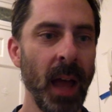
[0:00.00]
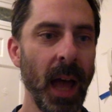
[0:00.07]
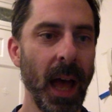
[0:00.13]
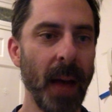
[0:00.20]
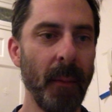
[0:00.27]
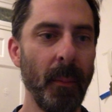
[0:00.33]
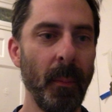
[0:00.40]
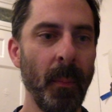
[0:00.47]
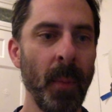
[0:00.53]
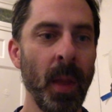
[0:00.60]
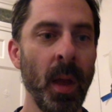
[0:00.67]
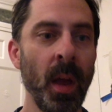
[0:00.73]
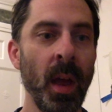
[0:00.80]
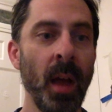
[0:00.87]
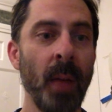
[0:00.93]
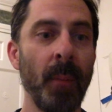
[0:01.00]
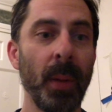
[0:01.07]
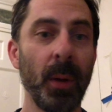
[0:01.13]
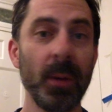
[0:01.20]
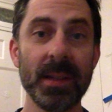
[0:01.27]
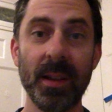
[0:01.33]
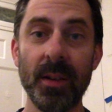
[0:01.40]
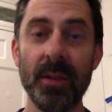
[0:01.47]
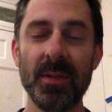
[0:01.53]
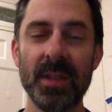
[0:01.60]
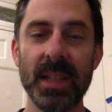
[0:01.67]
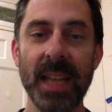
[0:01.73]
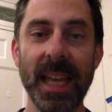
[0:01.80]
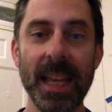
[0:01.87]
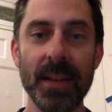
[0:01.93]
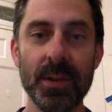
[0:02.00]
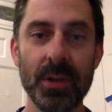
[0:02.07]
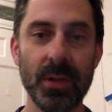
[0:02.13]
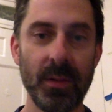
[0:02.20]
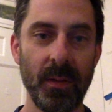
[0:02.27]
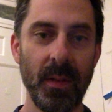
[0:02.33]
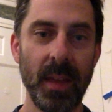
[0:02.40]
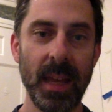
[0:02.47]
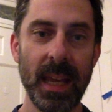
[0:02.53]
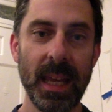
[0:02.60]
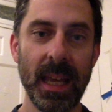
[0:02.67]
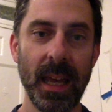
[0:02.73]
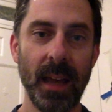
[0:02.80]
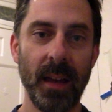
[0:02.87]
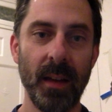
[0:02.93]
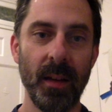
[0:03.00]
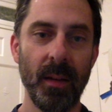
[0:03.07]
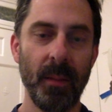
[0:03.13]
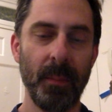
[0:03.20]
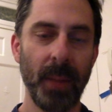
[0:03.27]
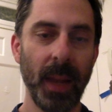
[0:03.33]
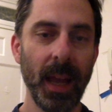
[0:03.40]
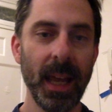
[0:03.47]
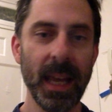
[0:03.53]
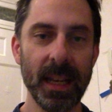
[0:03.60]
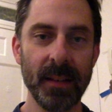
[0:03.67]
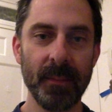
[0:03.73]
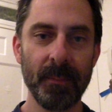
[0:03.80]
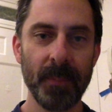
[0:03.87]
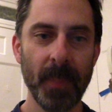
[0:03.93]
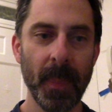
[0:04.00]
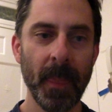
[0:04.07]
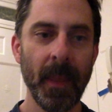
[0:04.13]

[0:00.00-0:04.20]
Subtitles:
but also teach the plugin